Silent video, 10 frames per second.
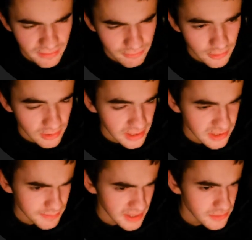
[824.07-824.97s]
Well, I
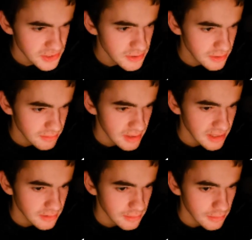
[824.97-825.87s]
suppose you could
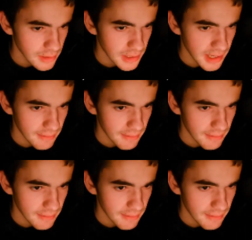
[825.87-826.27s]
think that